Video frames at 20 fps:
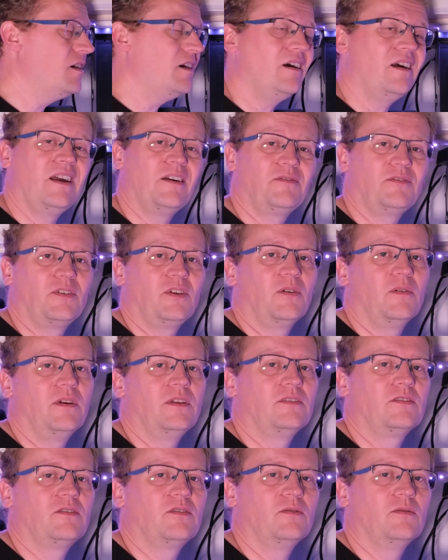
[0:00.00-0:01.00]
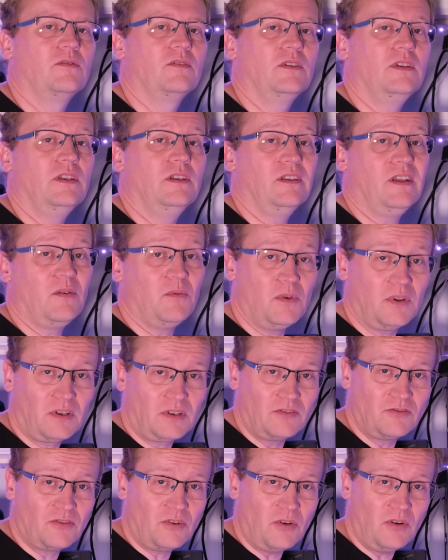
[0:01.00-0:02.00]
I have to go into the network
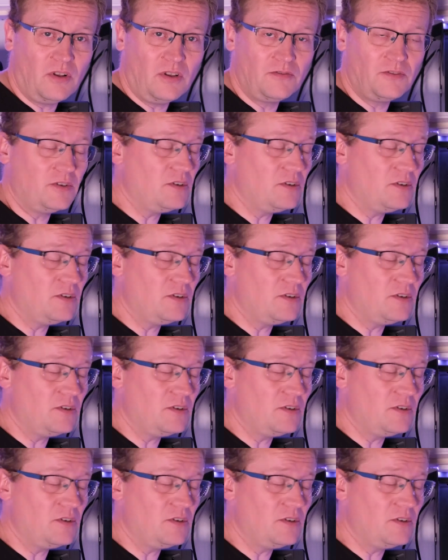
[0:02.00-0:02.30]
controller of